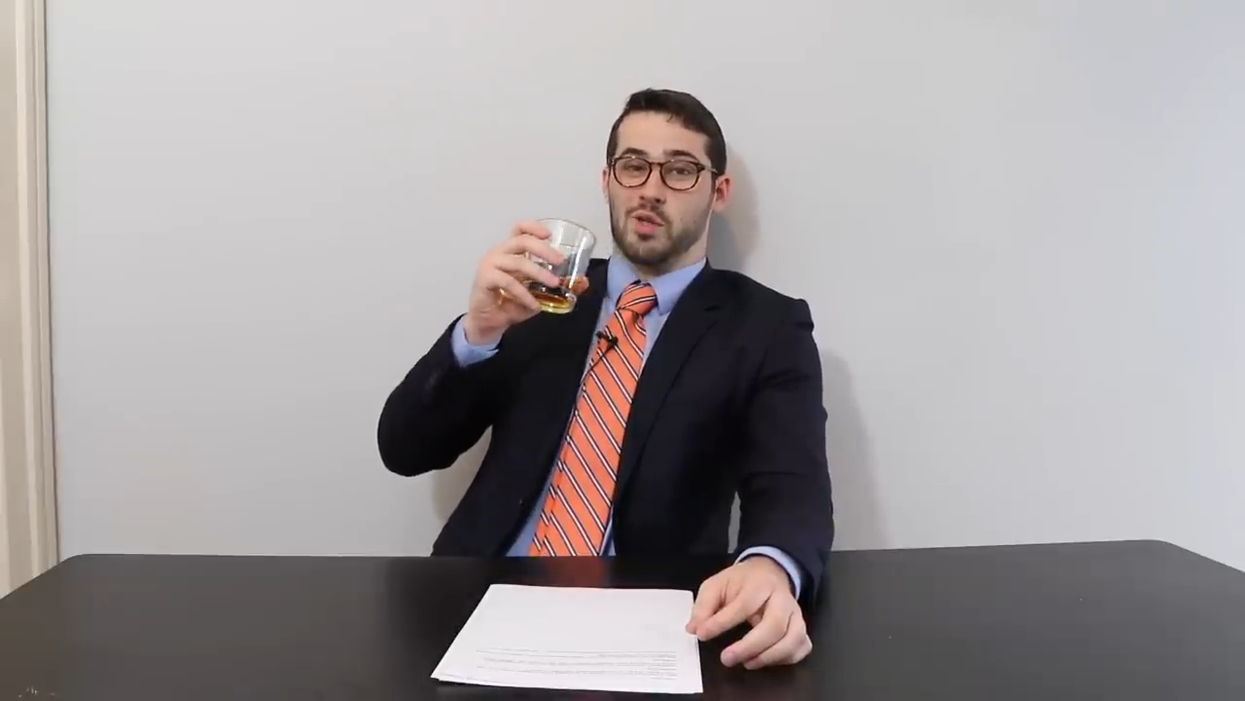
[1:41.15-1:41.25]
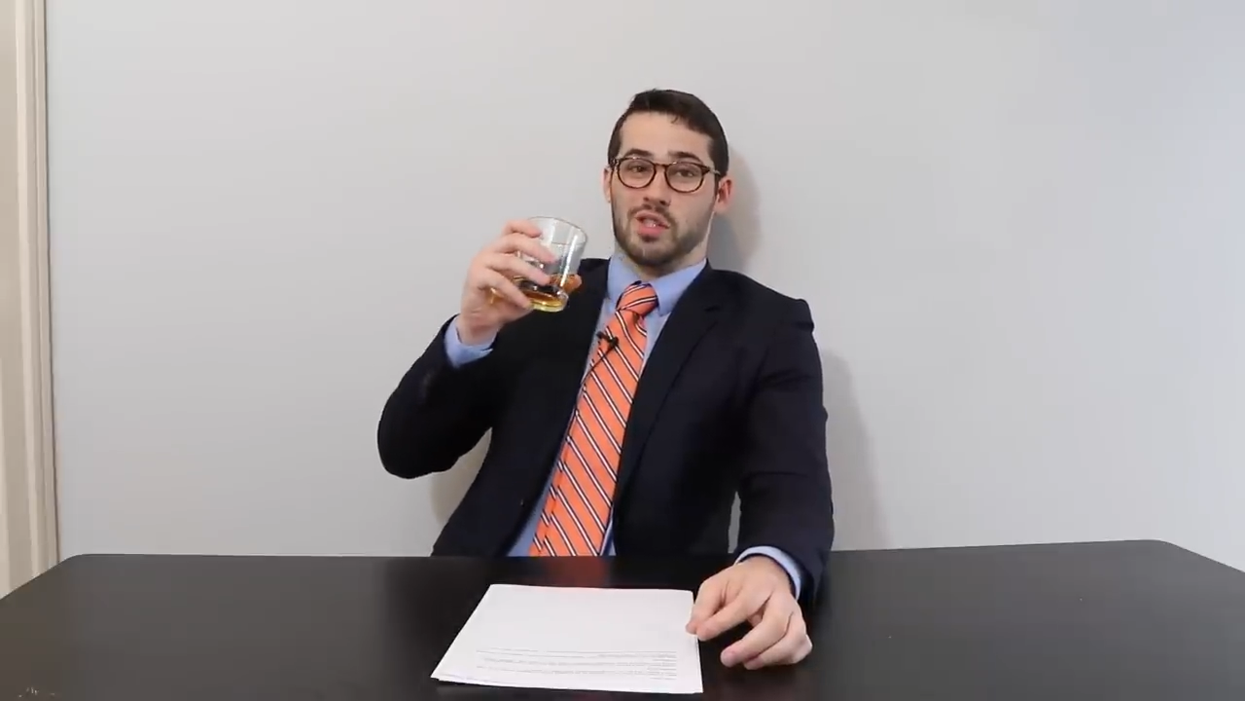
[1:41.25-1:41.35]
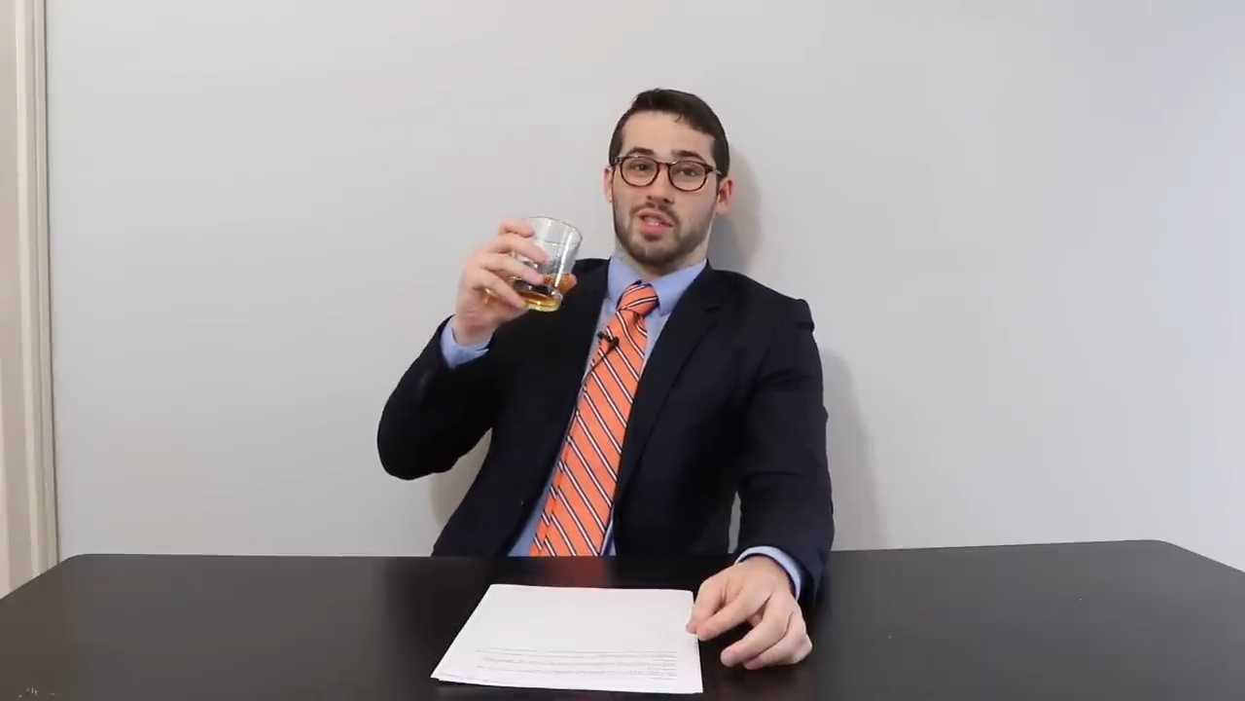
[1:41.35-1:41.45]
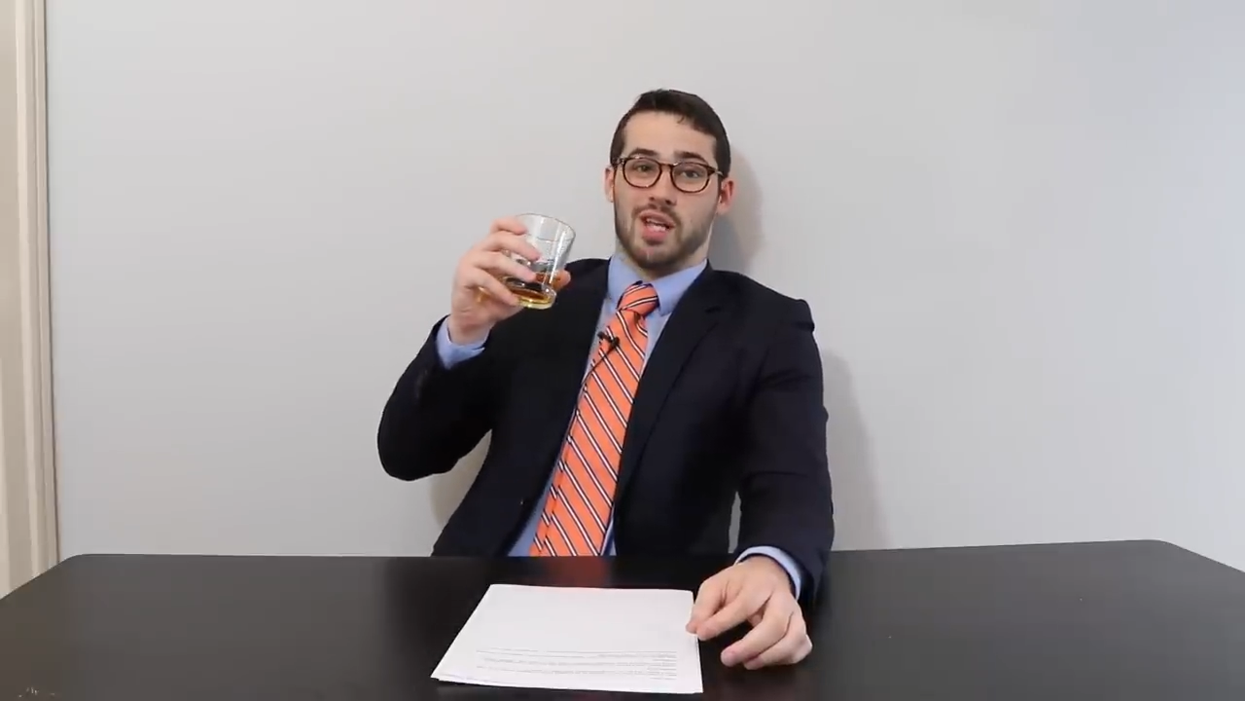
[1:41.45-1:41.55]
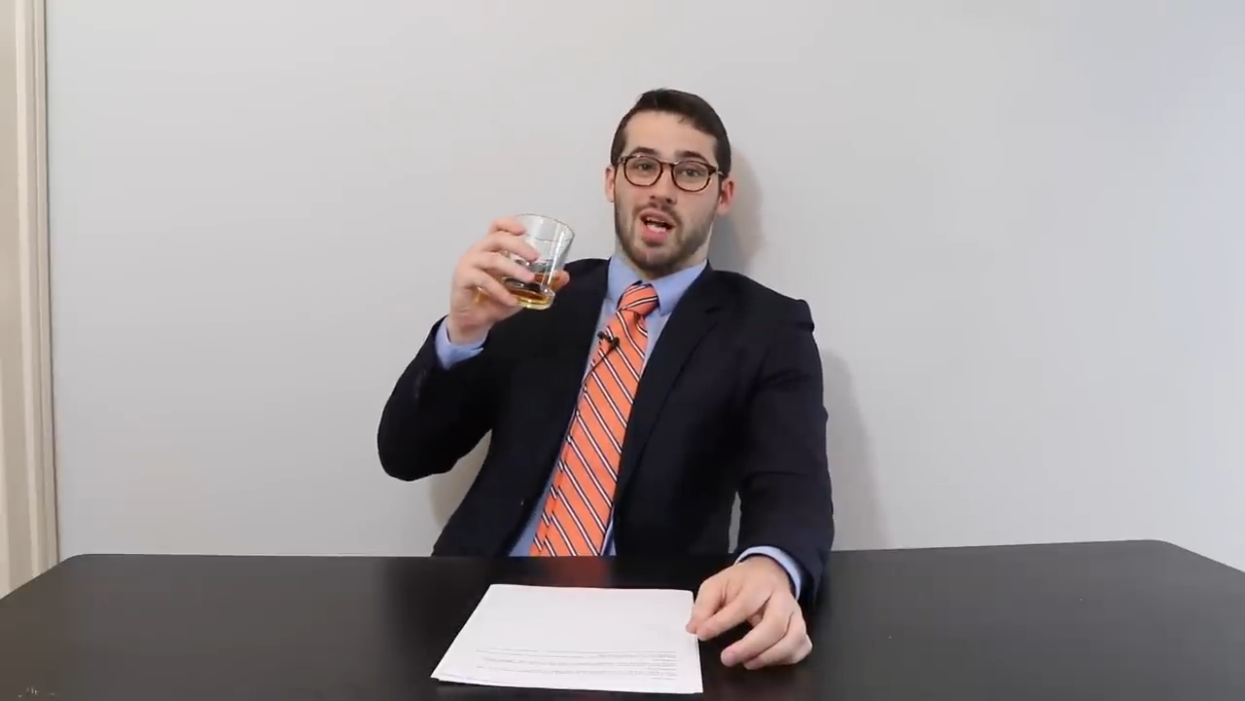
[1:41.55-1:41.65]

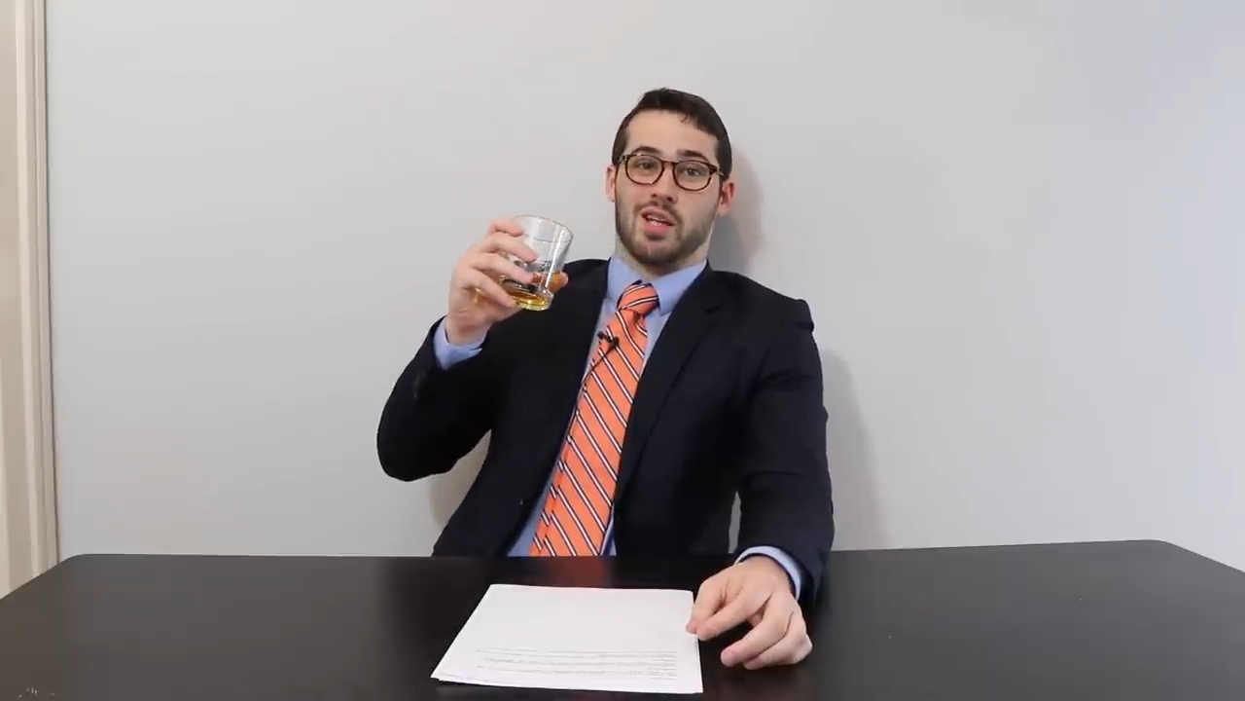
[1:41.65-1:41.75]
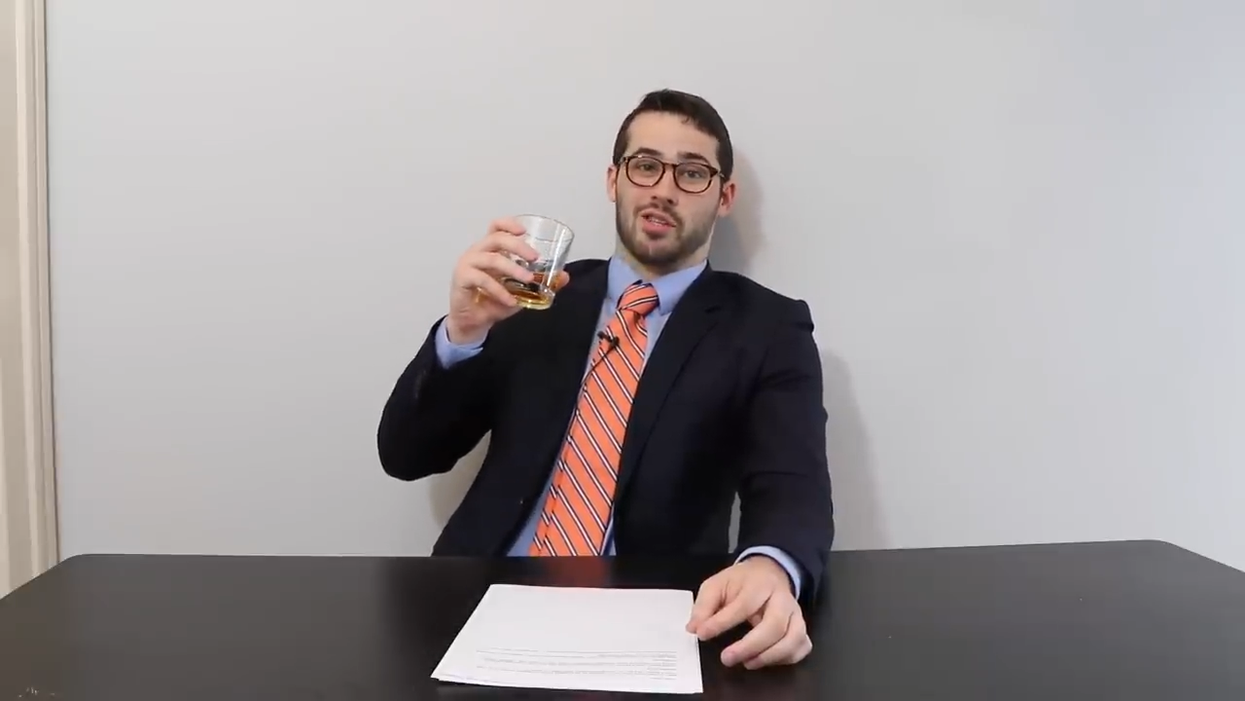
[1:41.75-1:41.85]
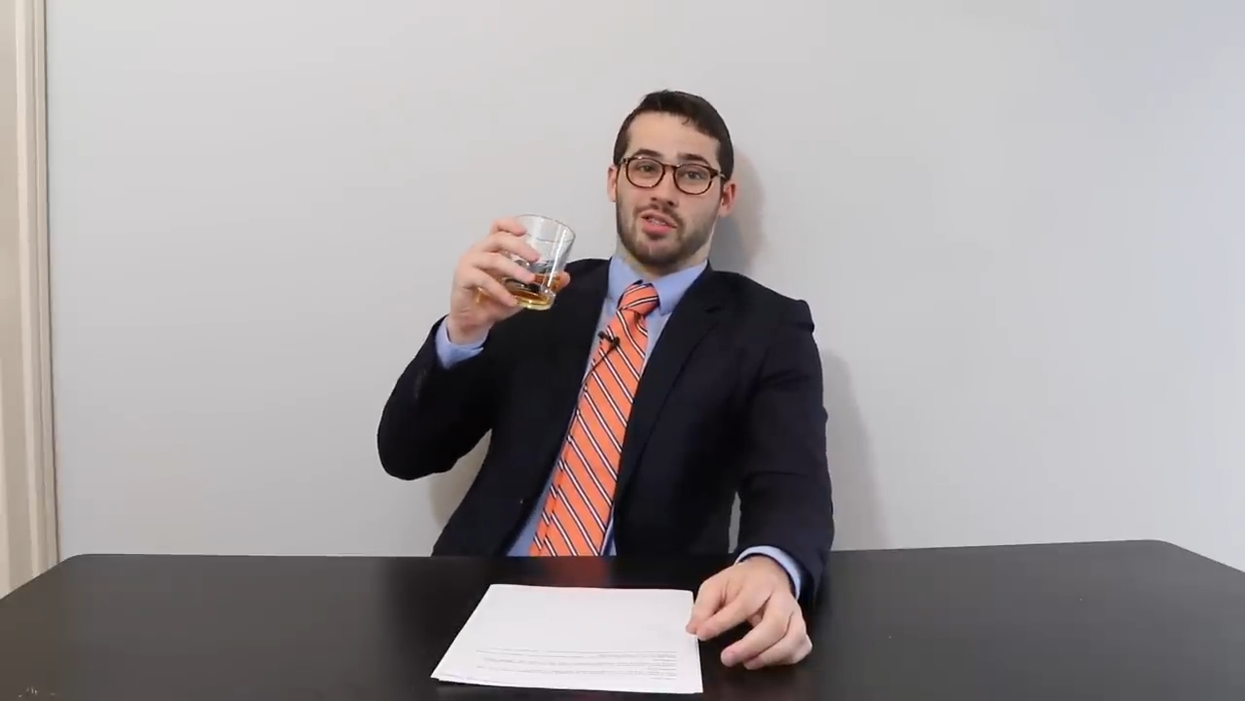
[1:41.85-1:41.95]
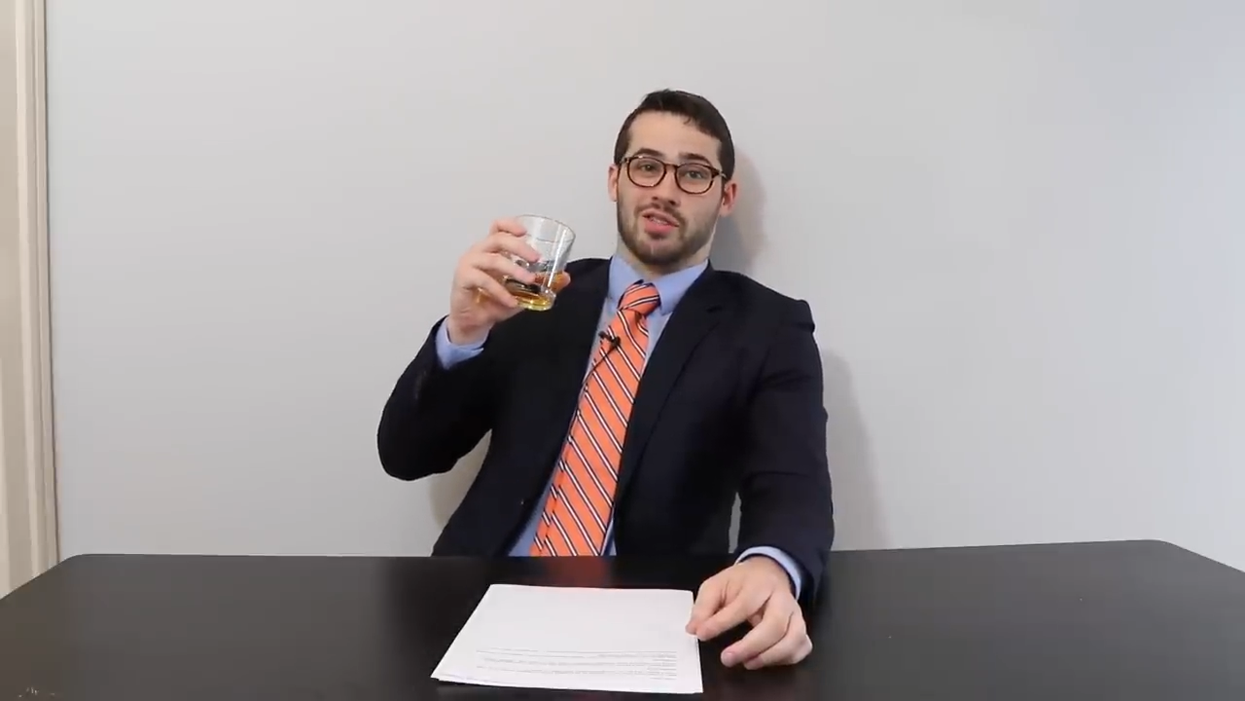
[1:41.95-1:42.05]
million. Well,